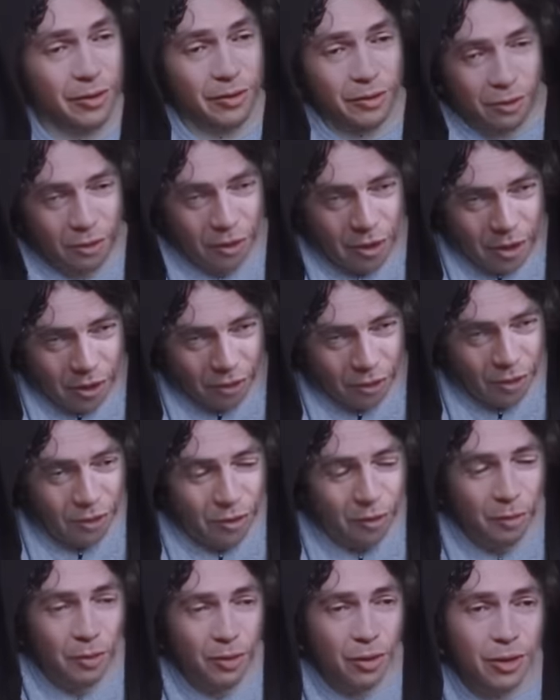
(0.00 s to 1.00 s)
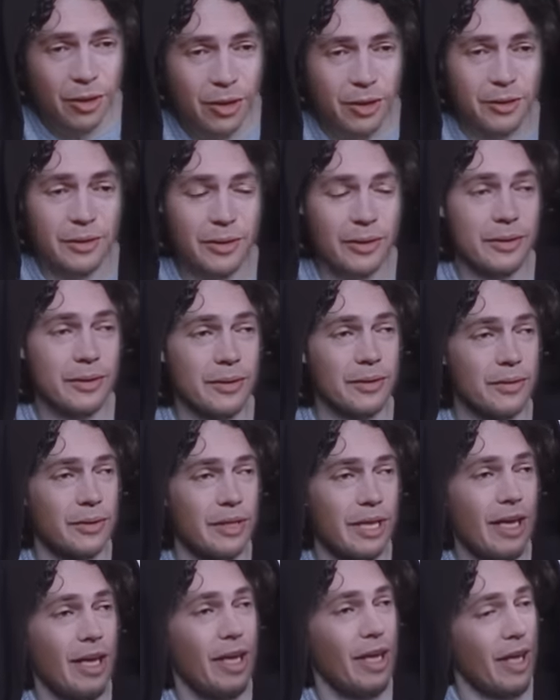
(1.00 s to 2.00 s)
are louder than words.
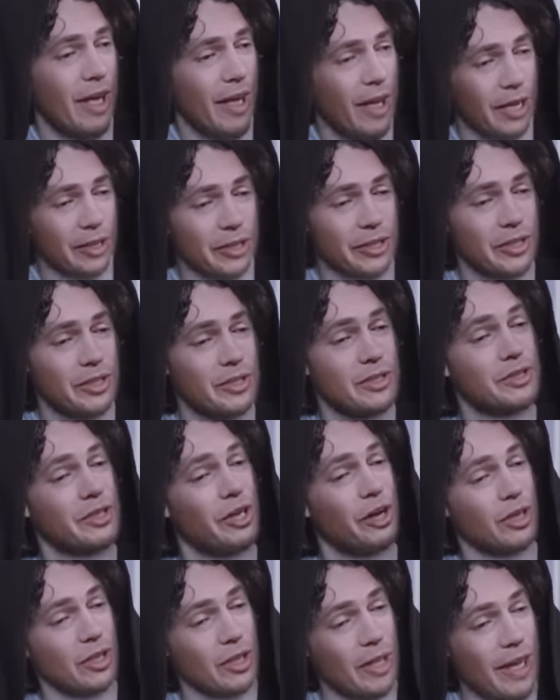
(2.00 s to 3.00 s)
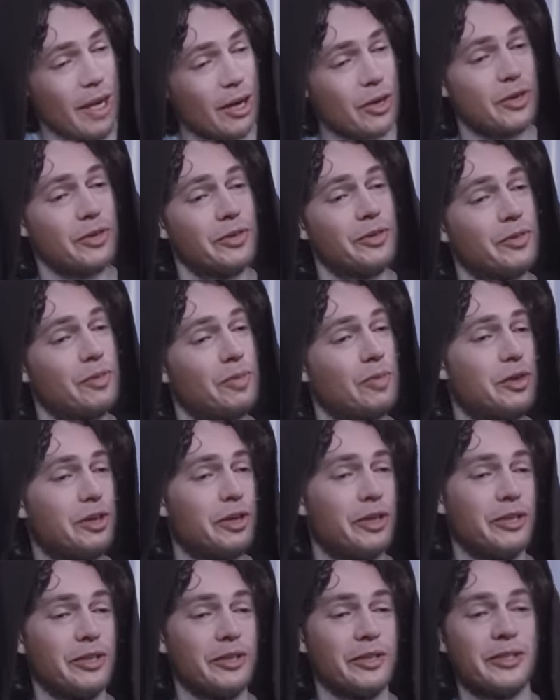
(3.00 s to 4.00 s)
Actions are louder than
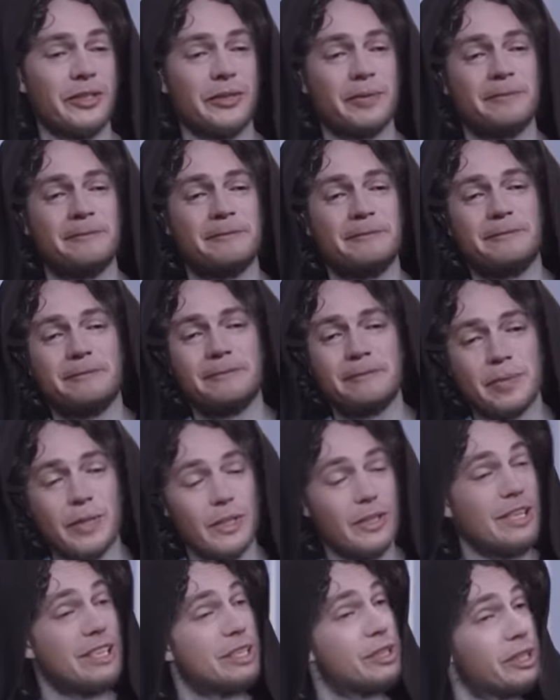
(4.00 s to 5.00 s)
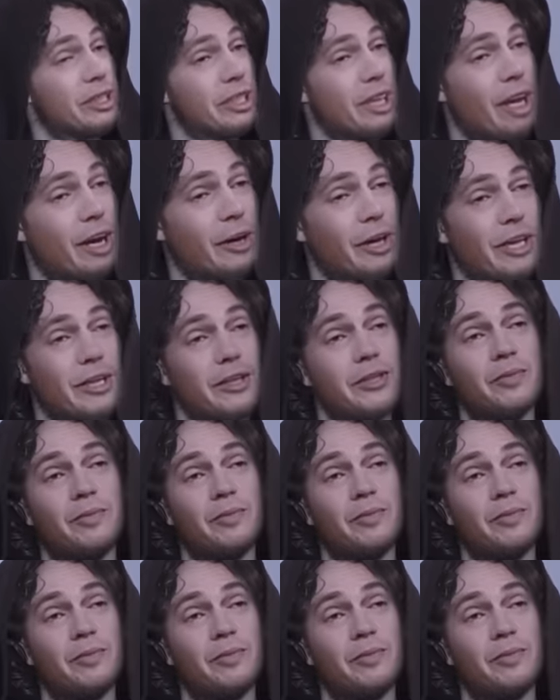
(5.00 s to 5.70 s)
words. Unless you're shouting.